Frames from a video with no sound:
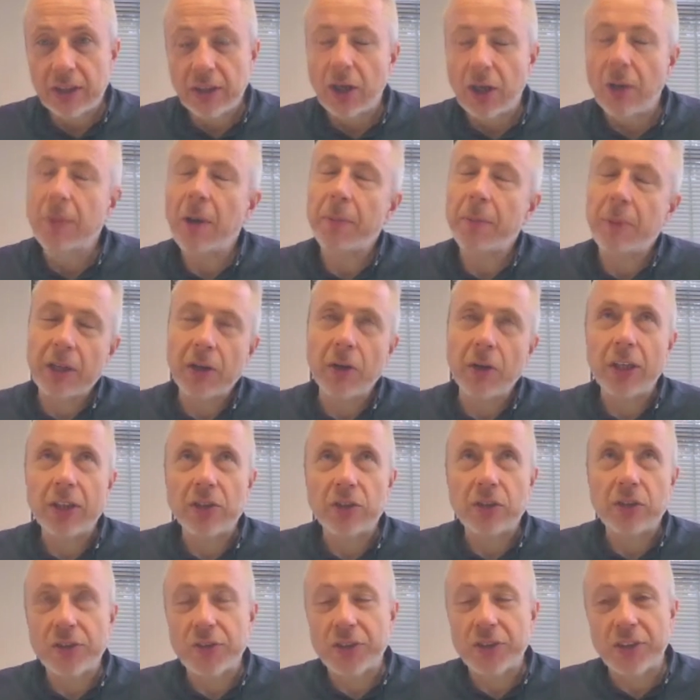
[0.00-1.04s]
Maybe they're not
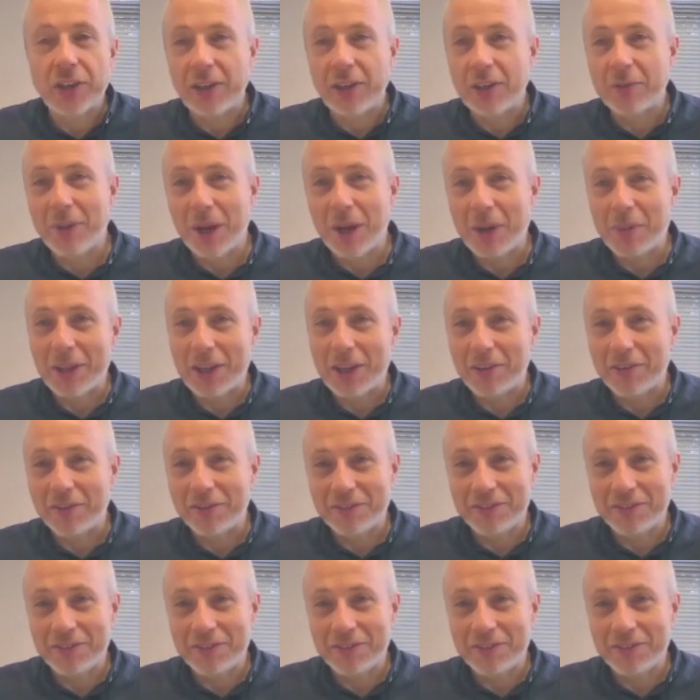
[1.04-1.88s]
interested in, and maybe they've